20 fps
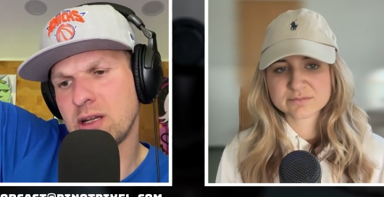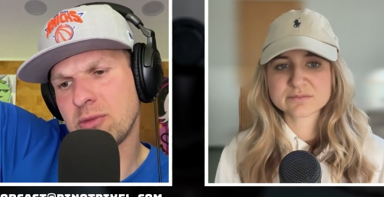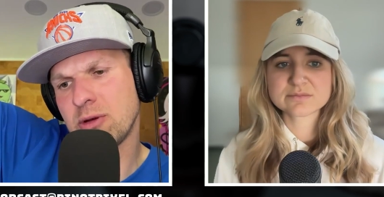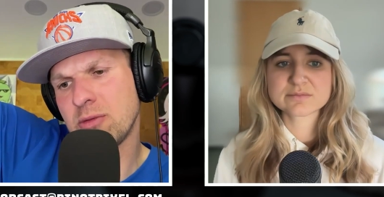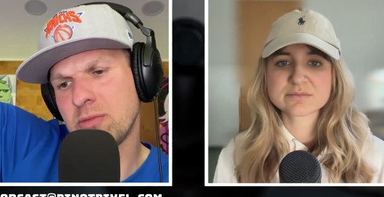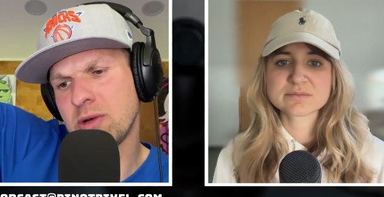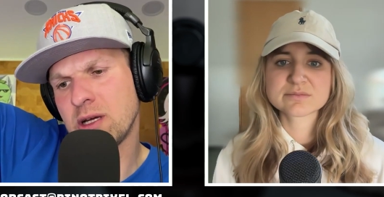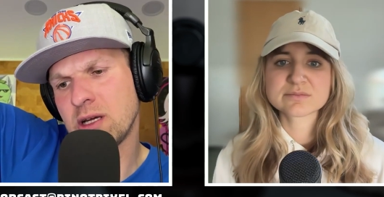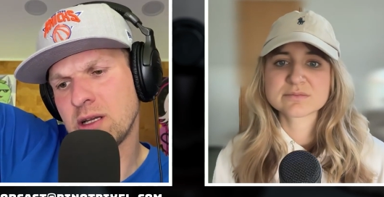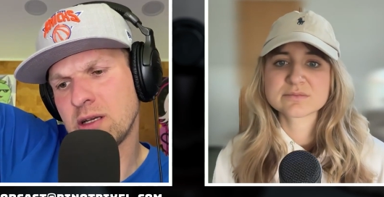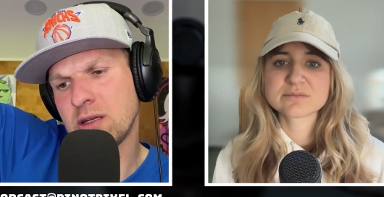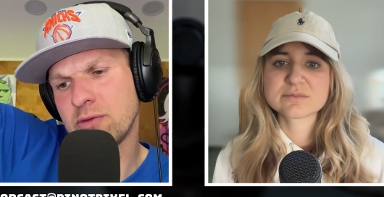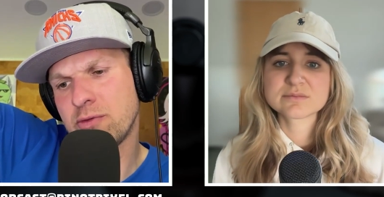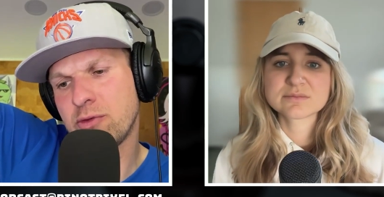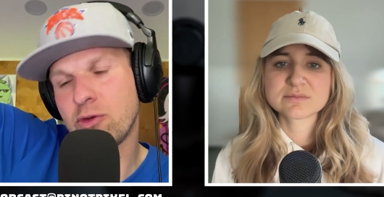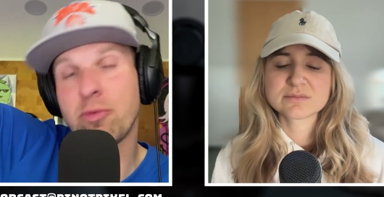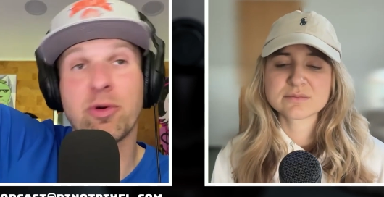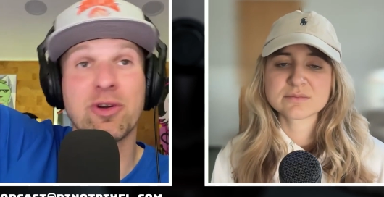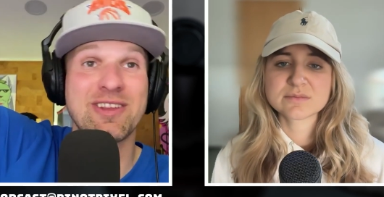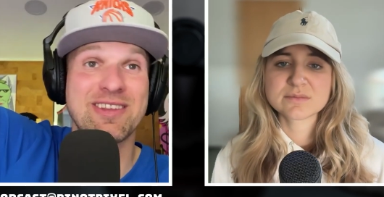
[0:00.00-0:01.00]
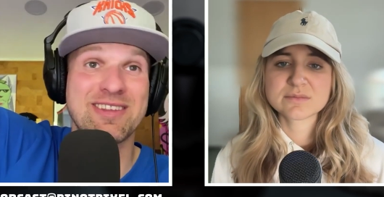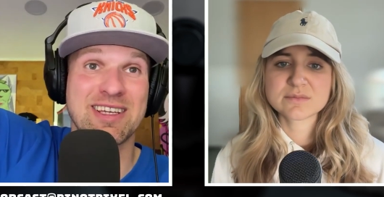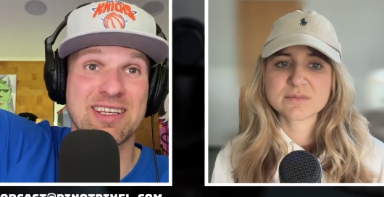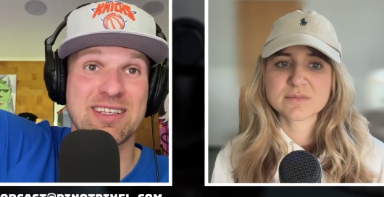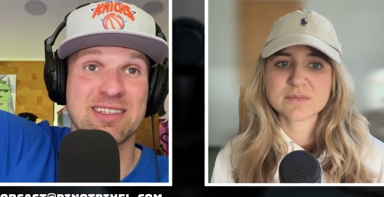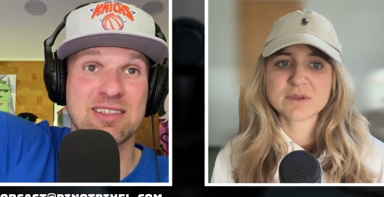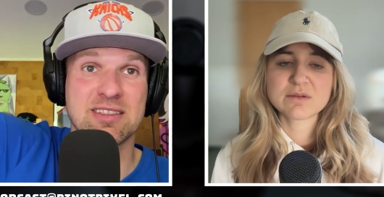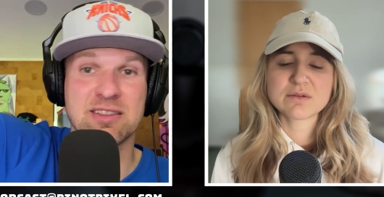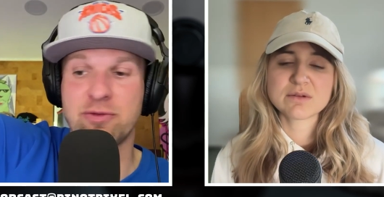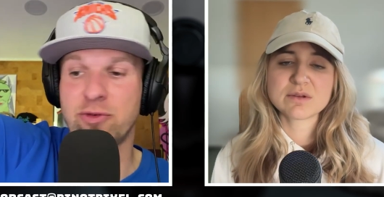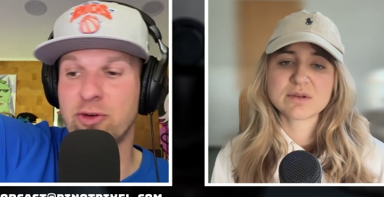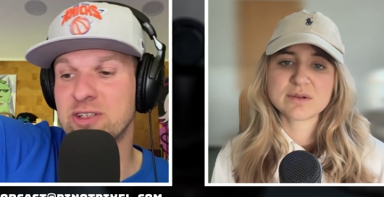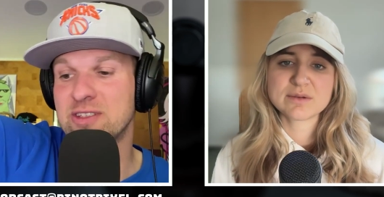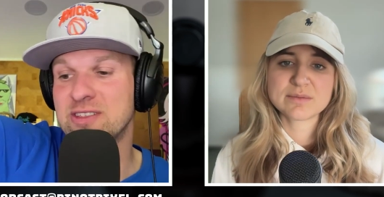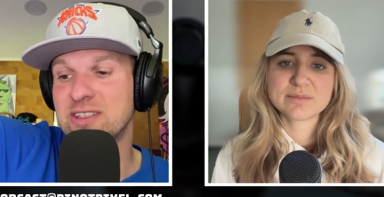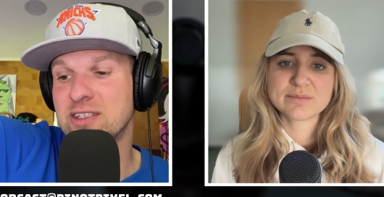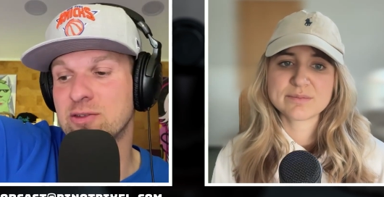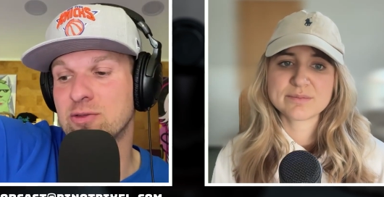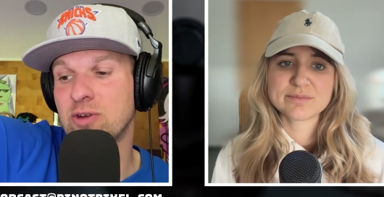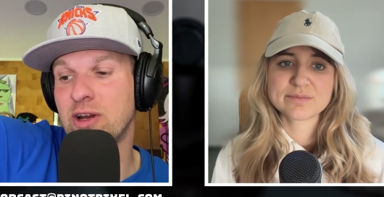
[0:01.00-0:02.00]
Speaker 1: in my mind, 4.6,
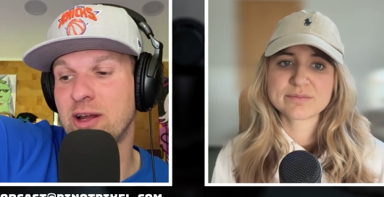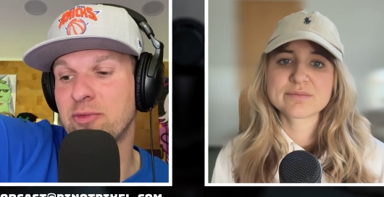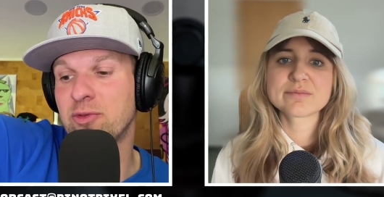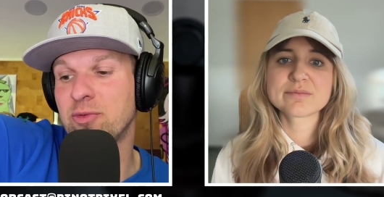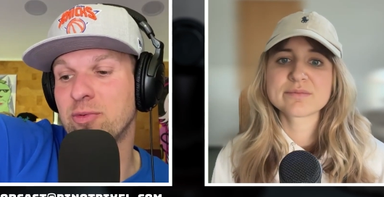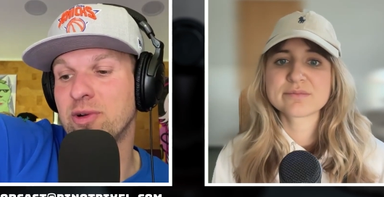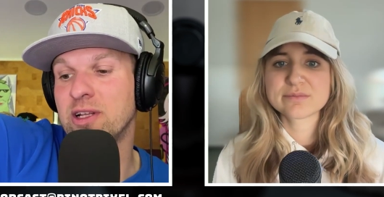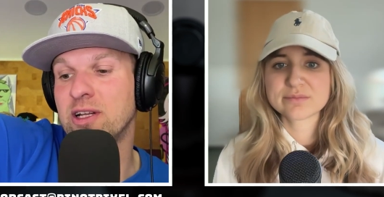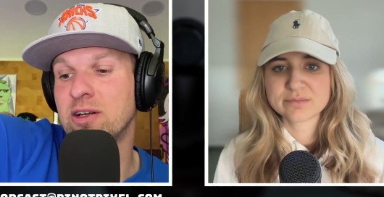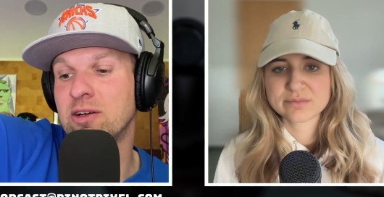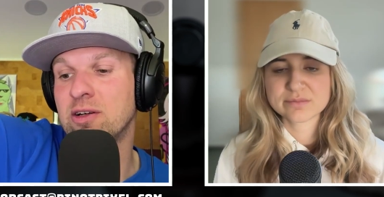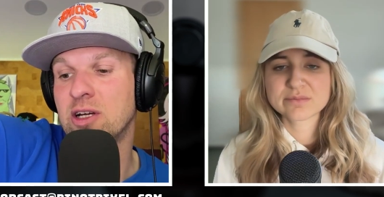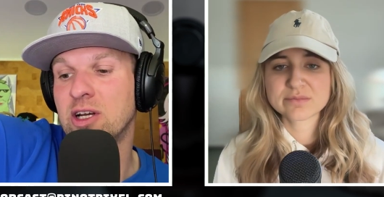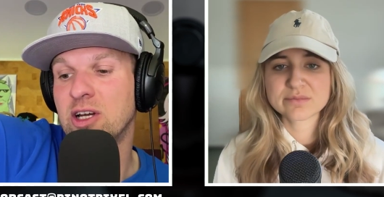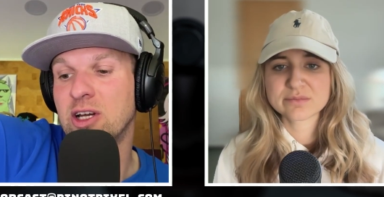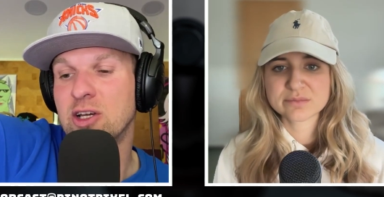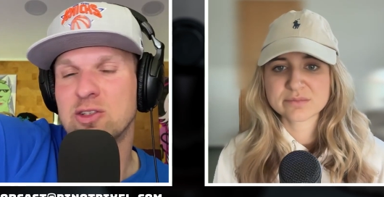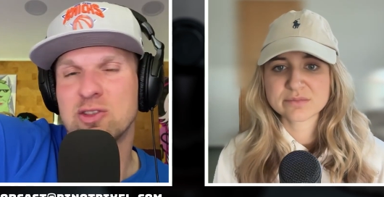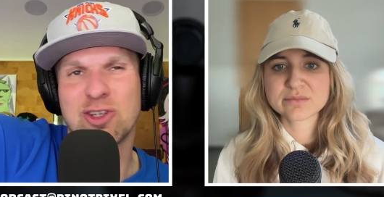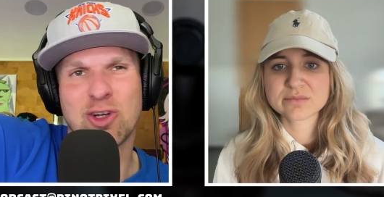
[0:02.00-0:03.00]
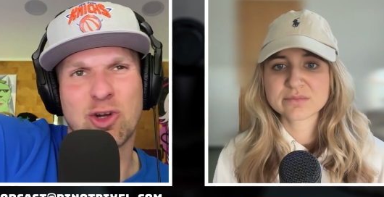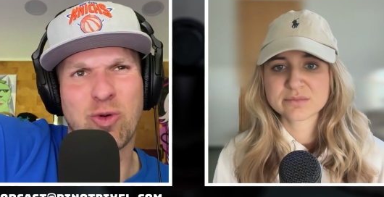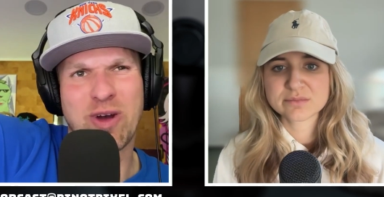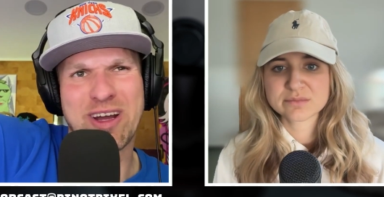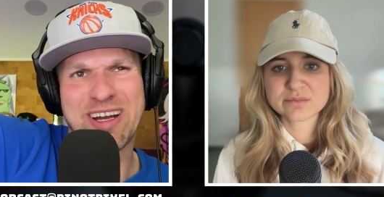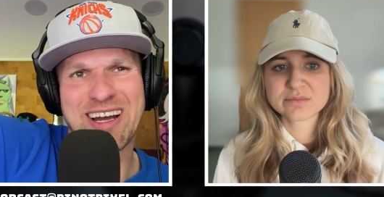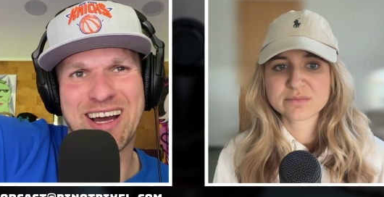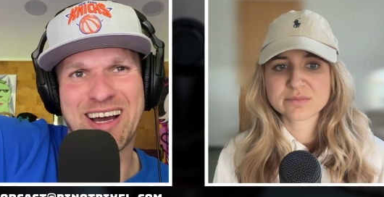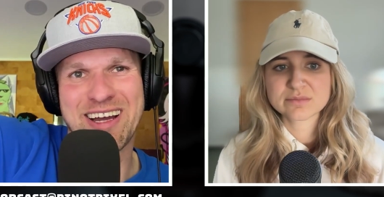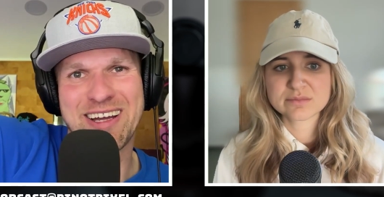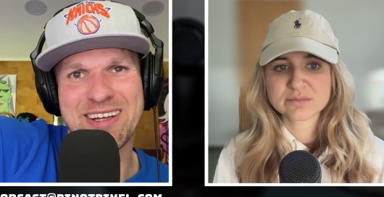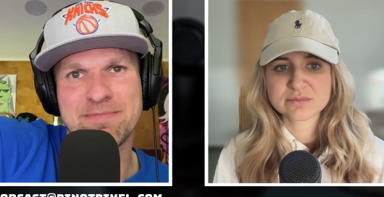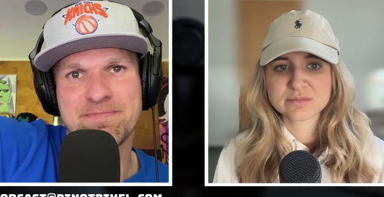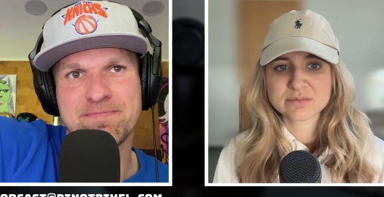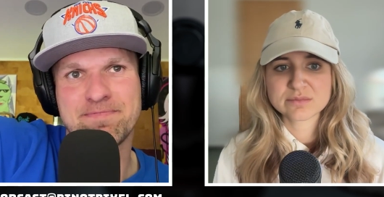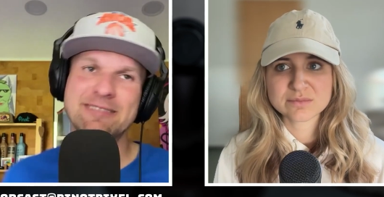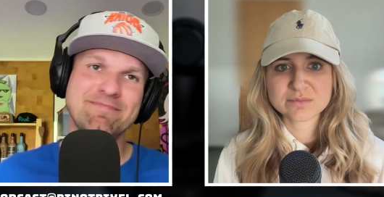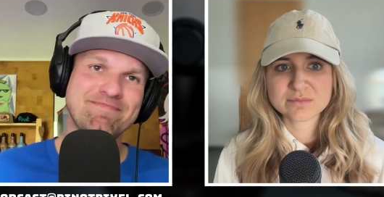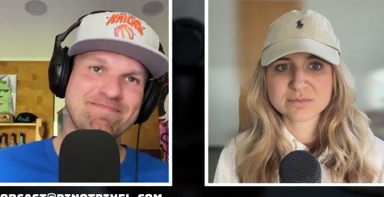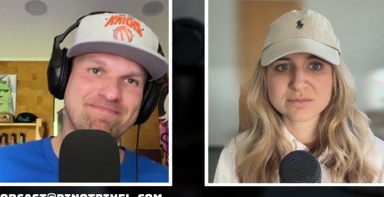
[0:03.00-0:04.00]
46 grams per liter. So quite high.
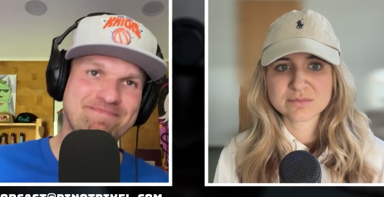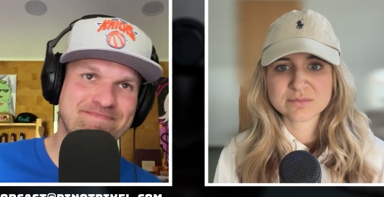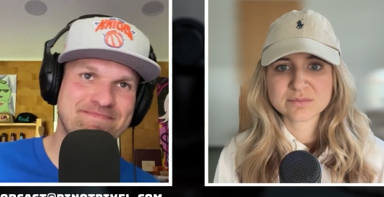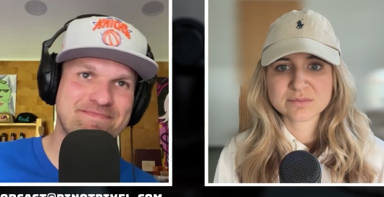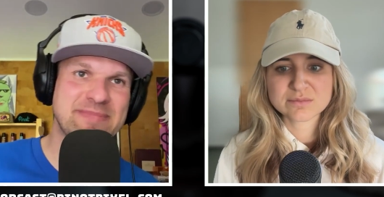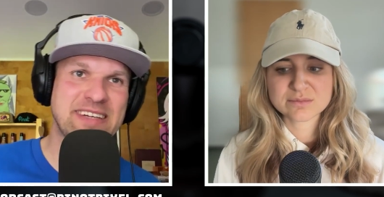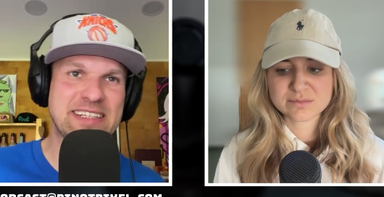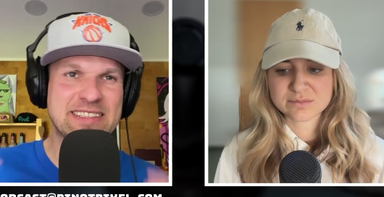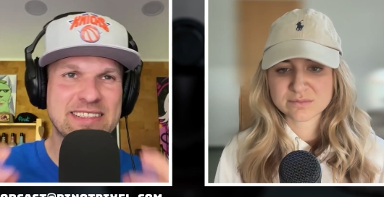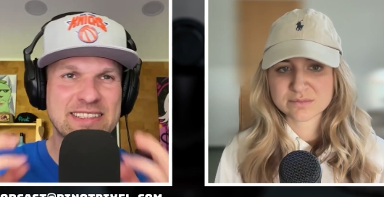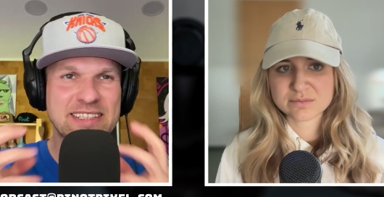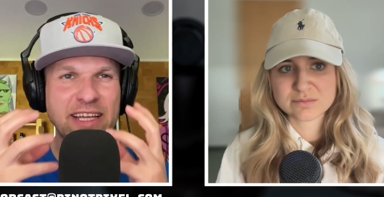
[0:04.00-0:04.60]
It's